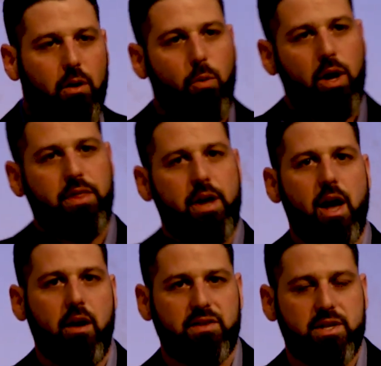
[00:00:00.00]
when they
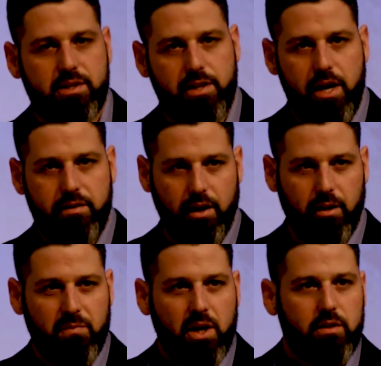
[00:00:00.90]
have this data,
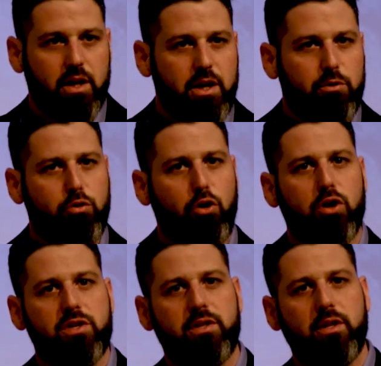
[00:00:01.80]
they need to
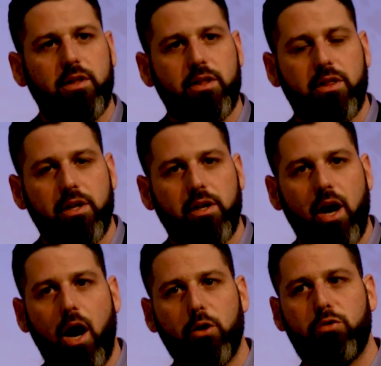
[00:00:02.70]
constantly think
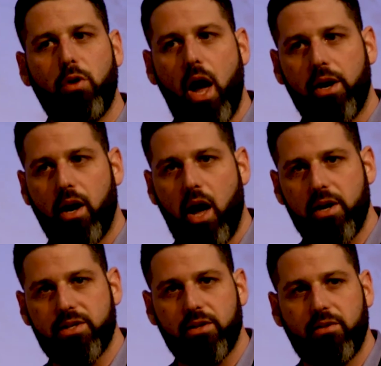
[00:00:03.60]
how to
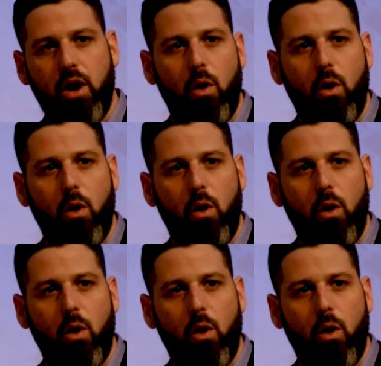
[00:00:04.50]
analyze it,